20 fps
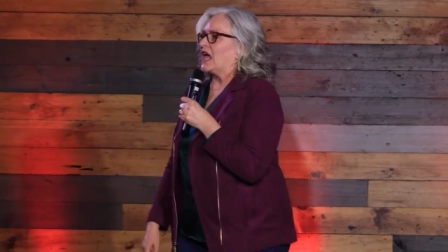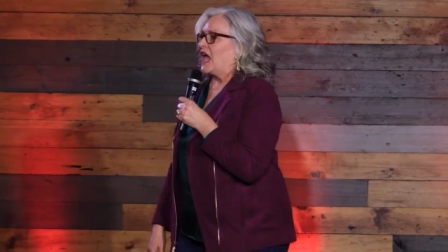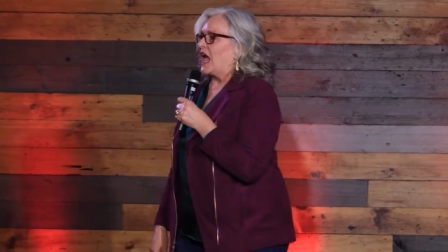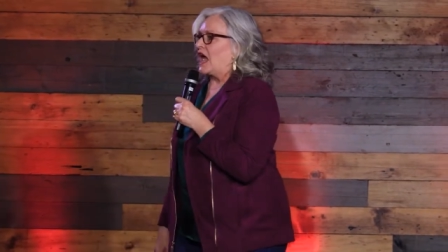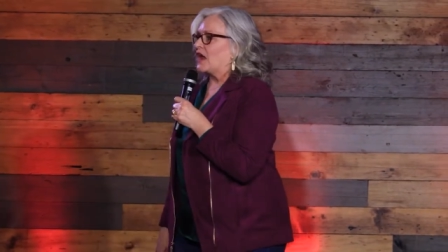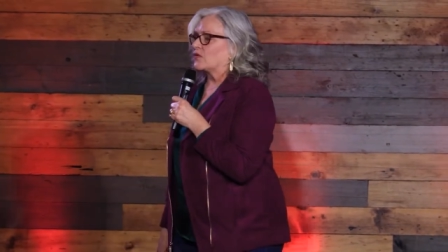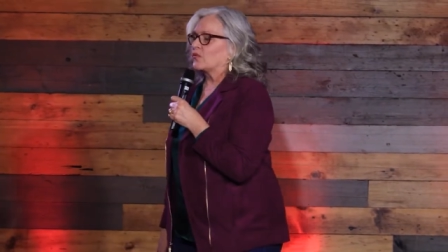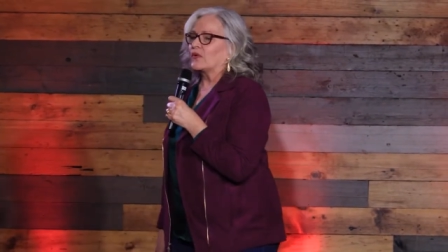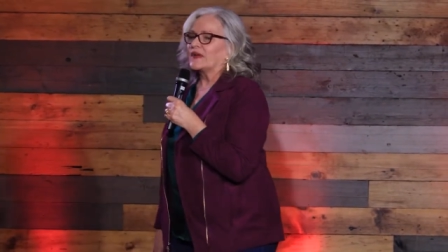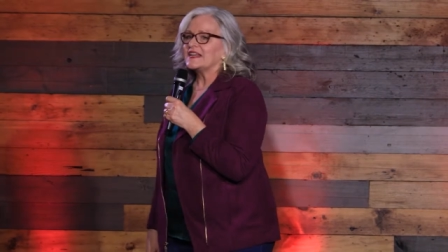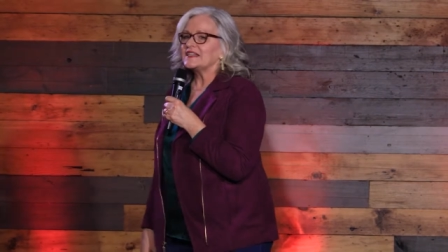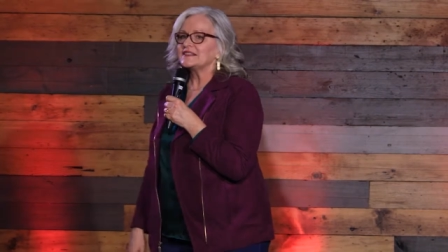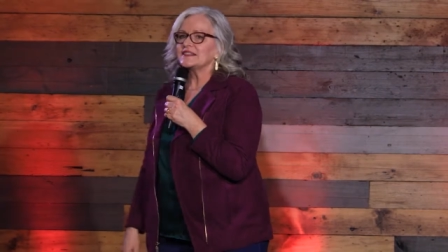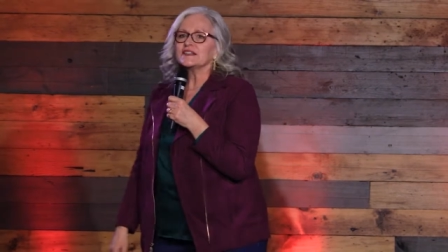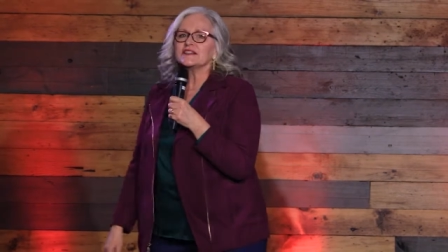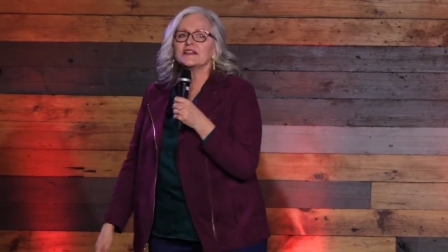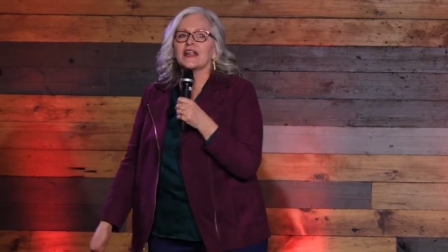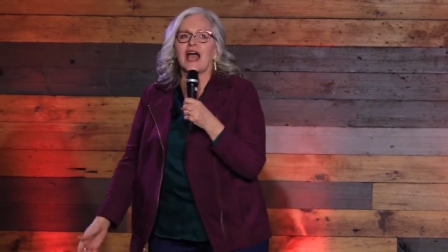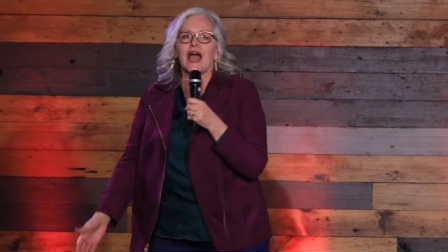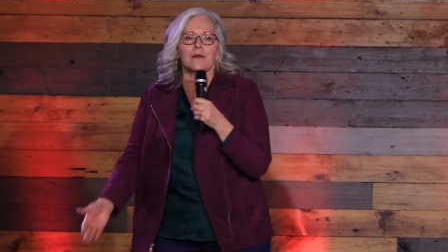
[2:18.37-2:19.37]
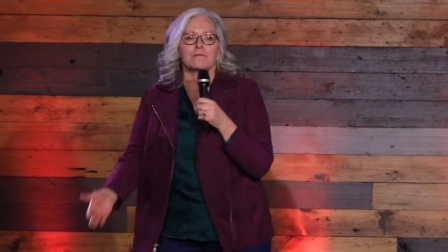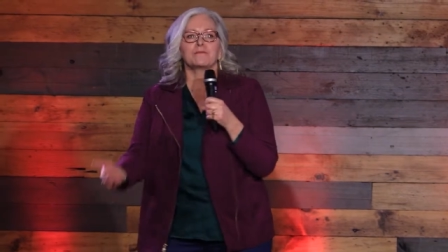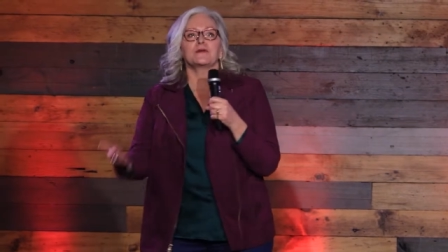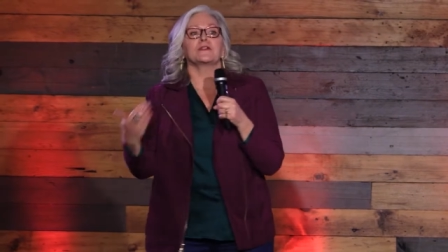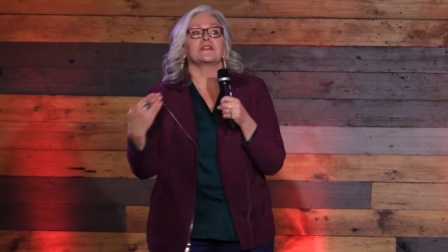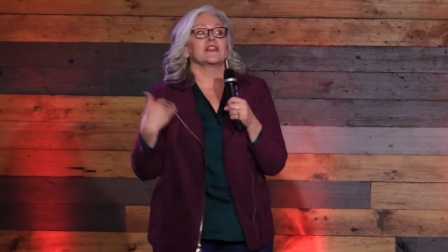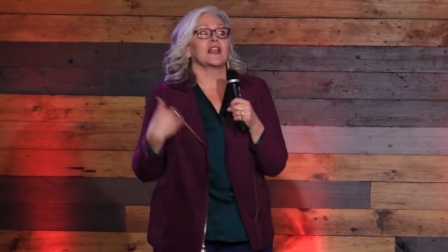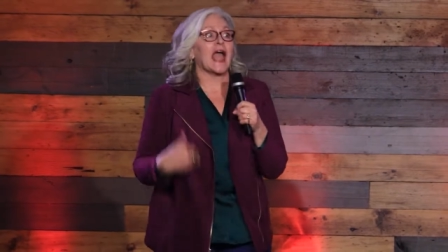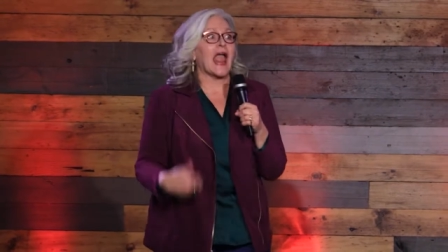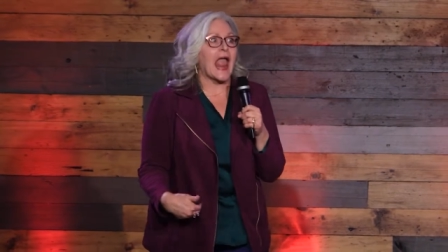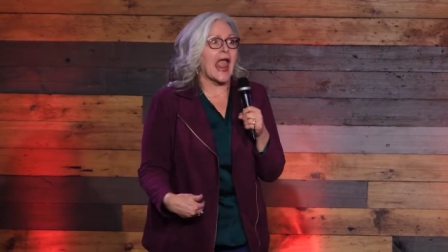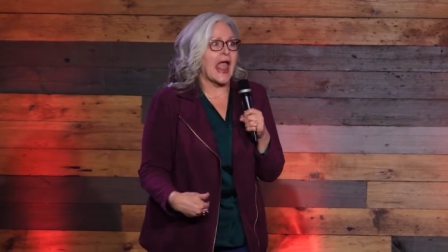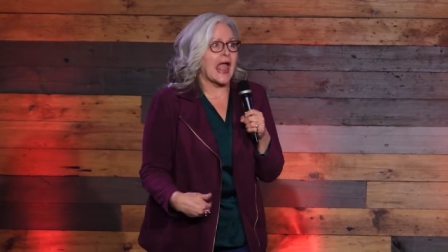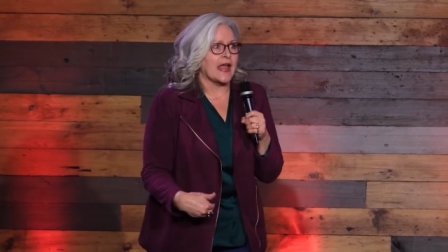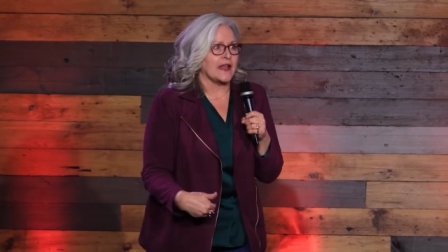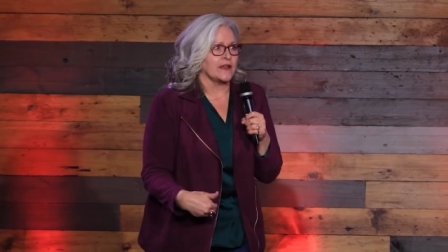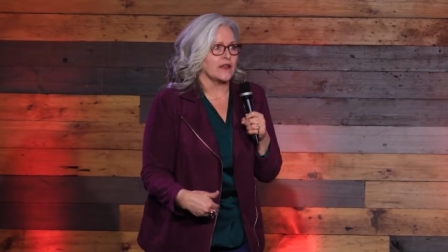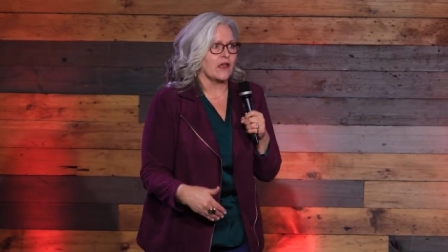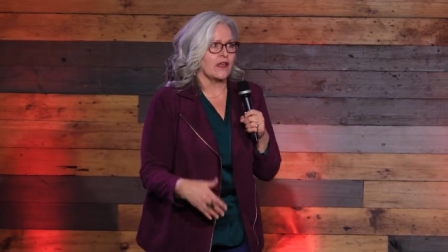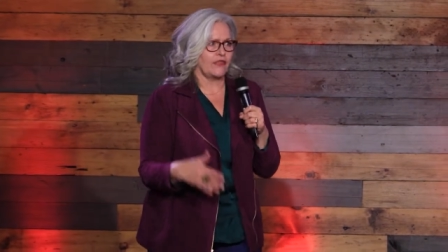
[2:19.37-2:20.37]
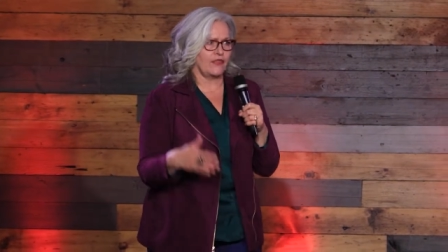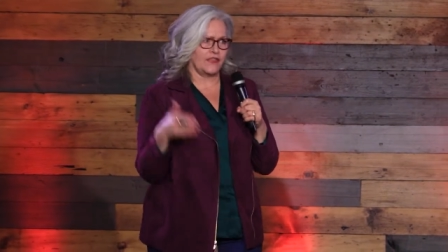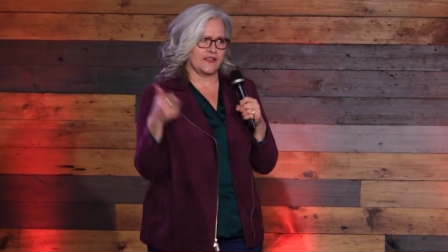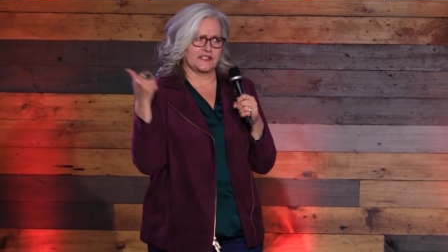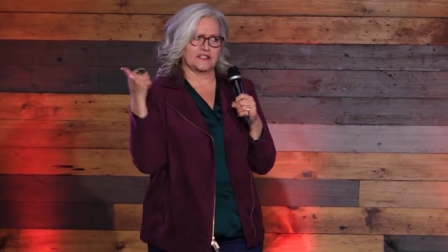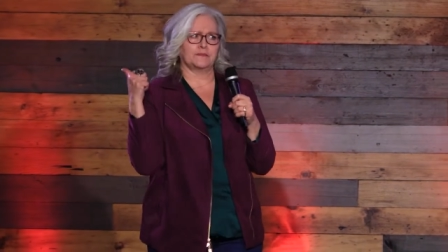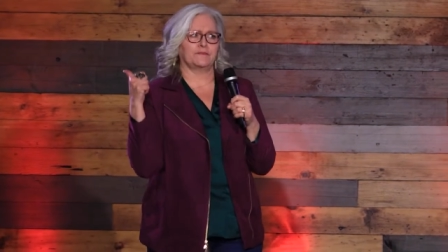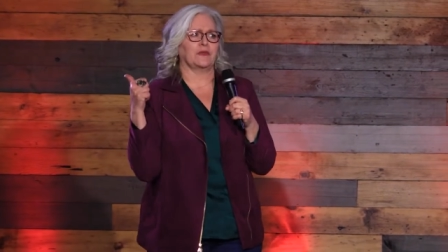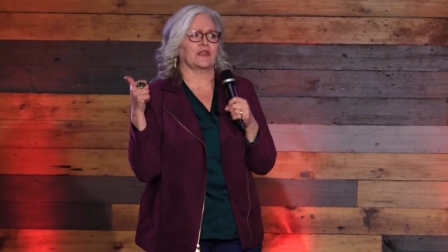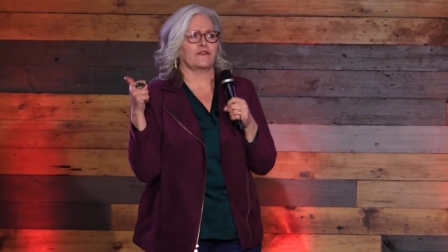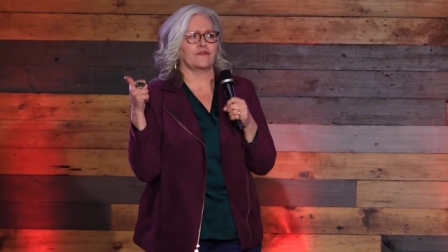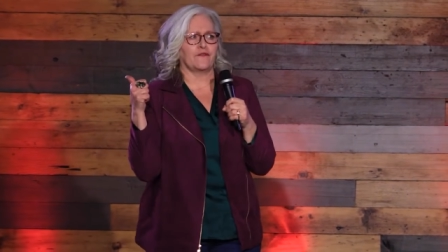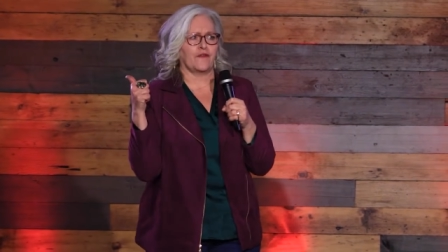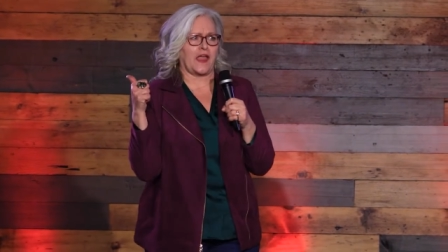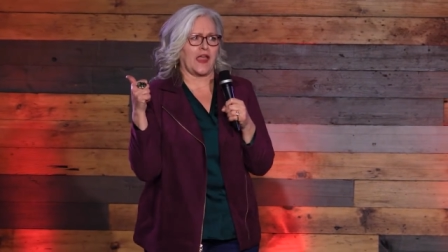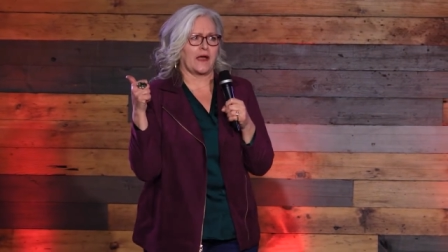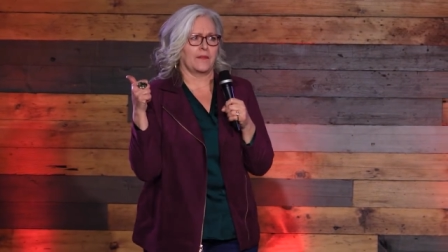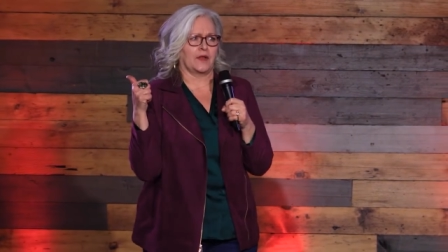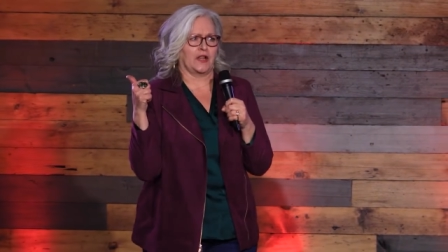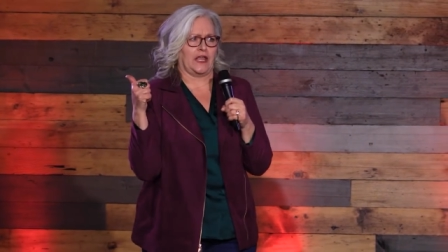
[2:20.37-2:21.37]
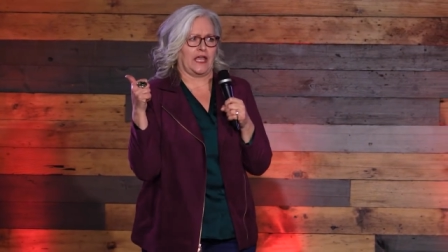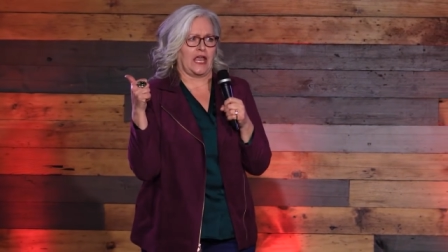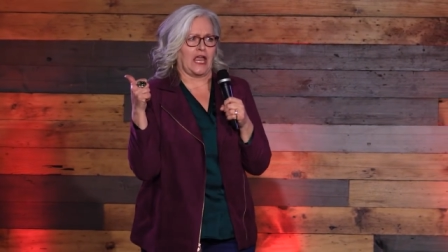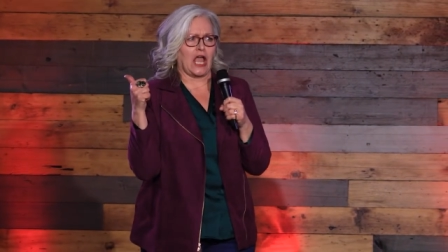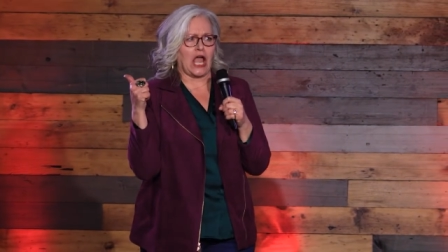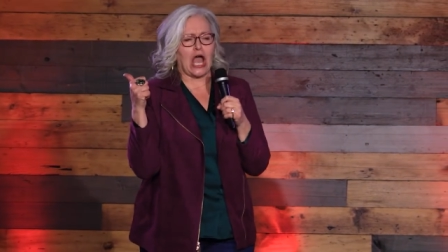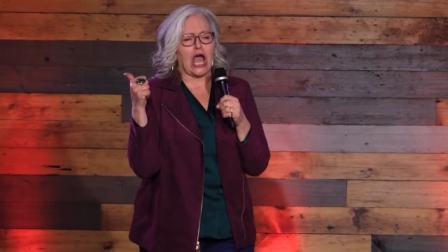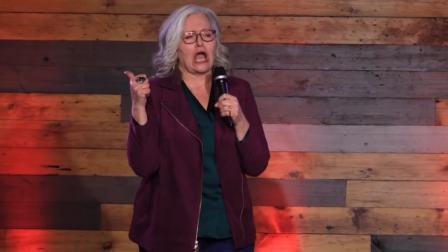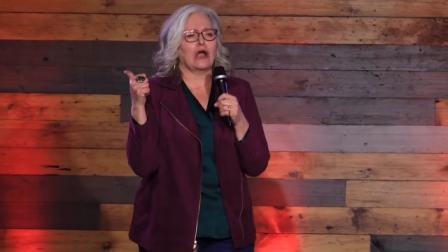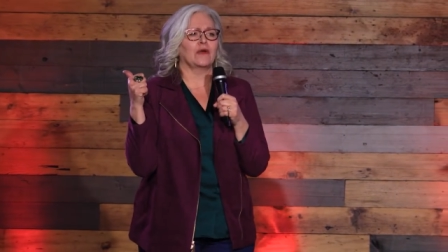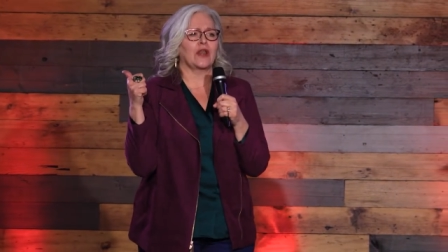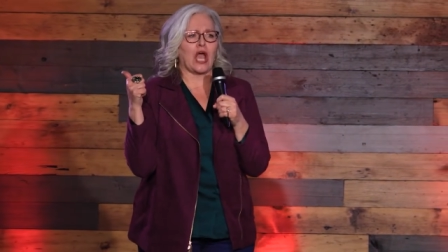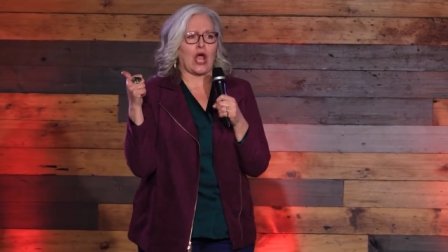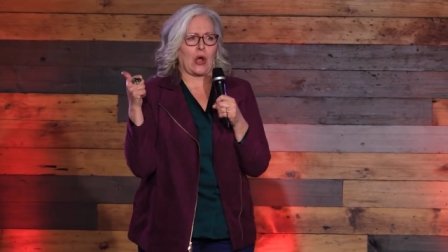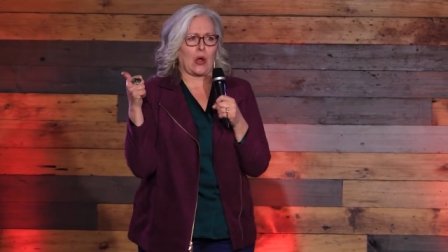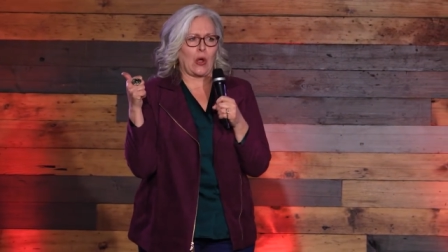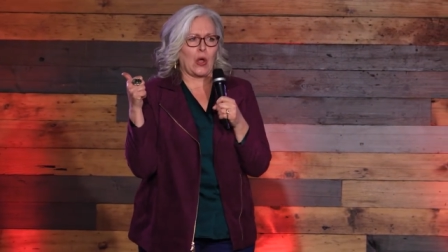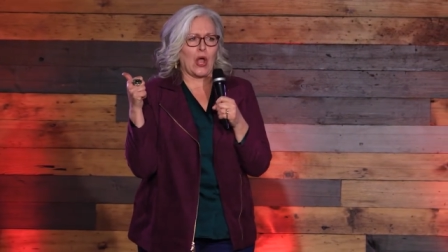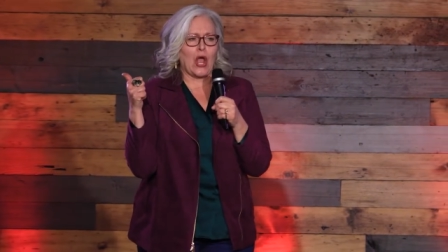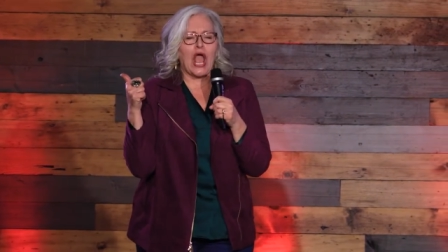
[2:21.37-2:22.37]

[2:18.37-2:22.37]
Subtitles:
and we did not plan this big family. Oh, no.